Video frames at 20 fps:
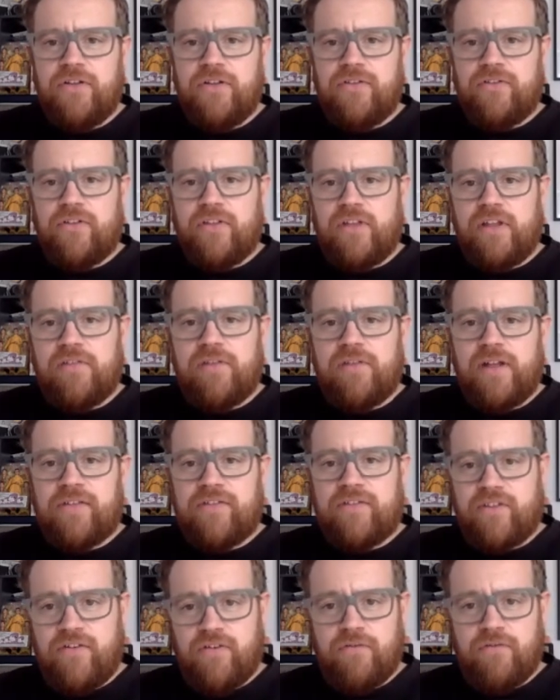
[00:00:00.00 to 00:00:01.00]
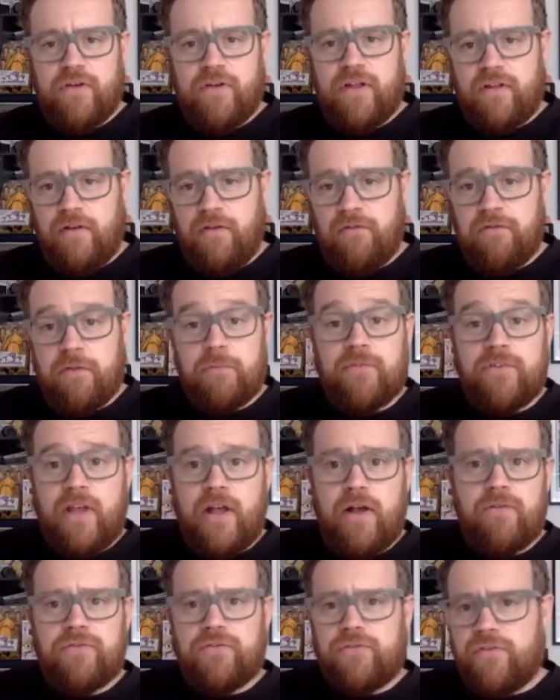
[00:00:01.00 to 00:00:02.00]
to the advantage of
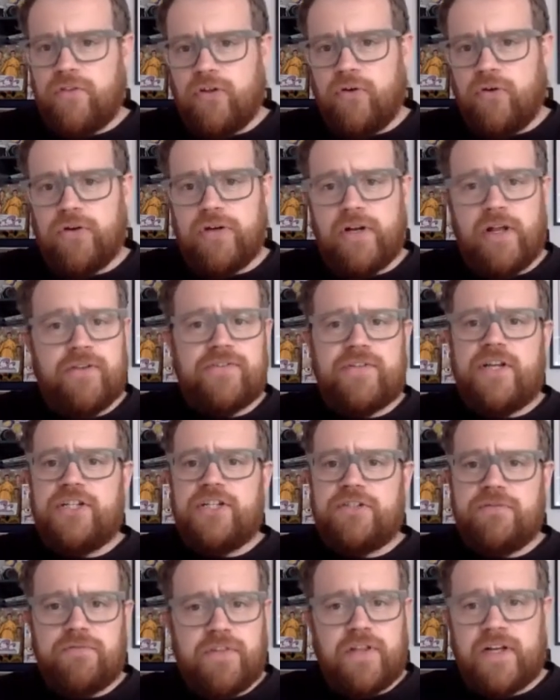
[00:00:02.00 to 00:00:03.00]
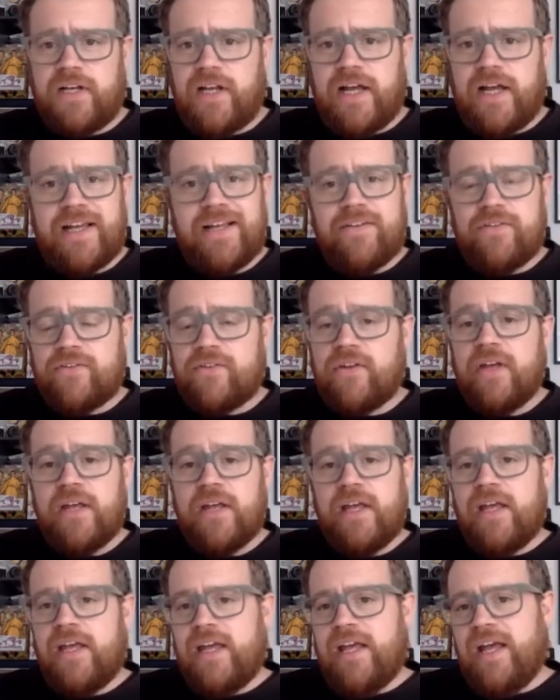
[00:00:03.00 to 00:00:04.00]
themselves, for the organisation, for their clients,
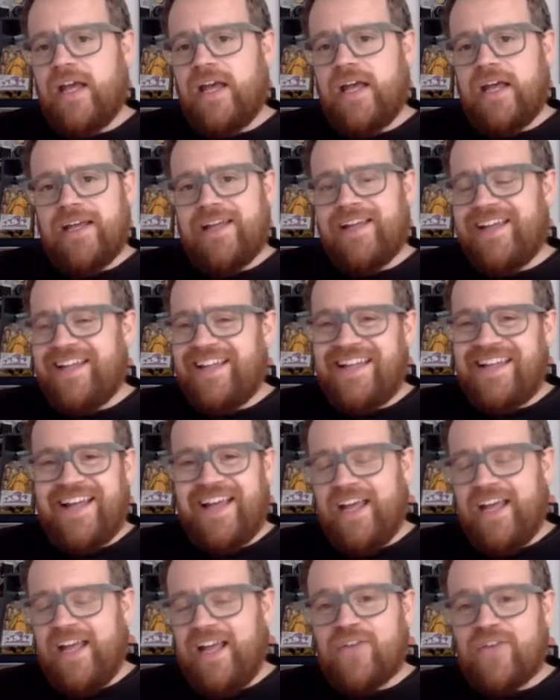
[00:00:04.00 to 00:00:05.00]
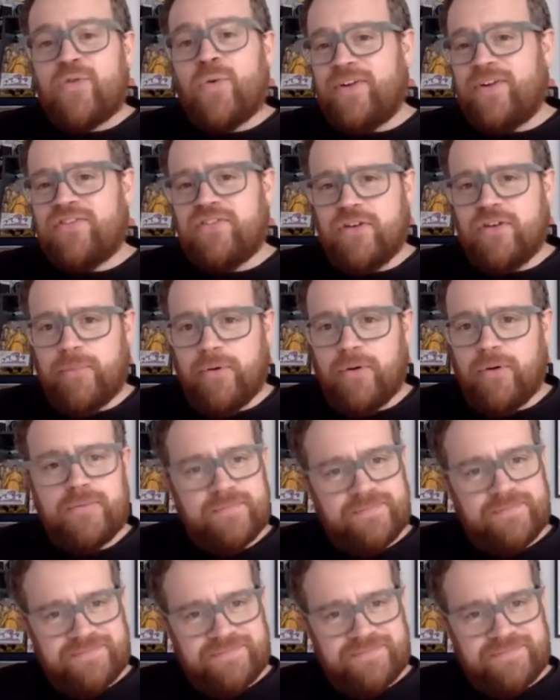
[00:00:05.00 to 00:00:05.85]
is questionable.